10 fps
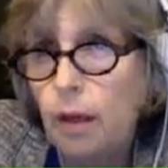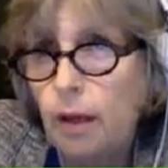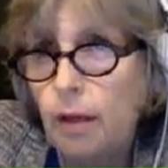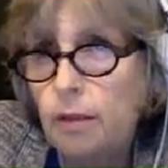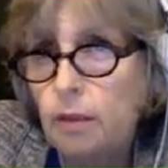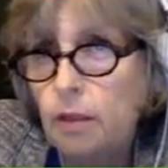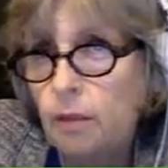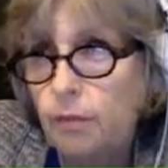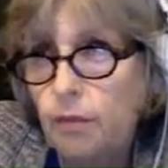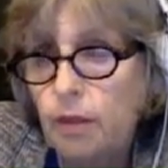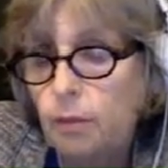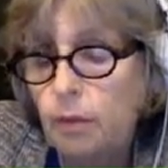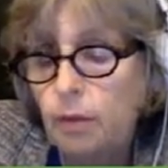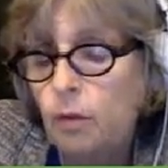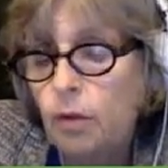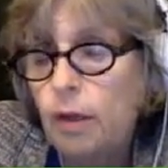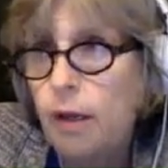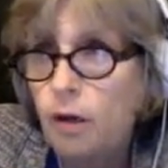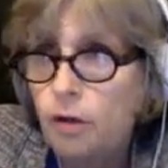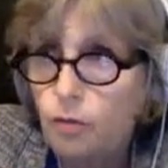and then
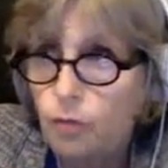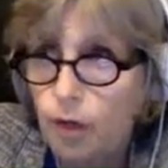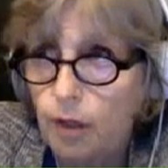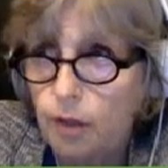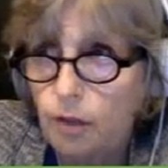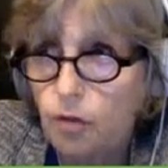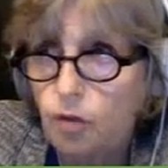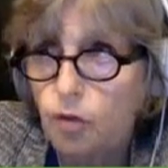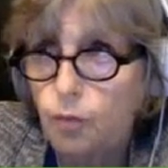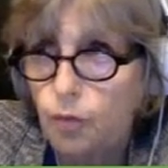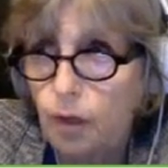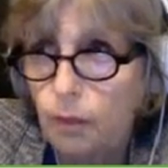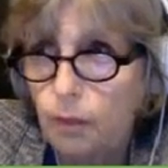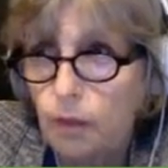chaos reigns supreme,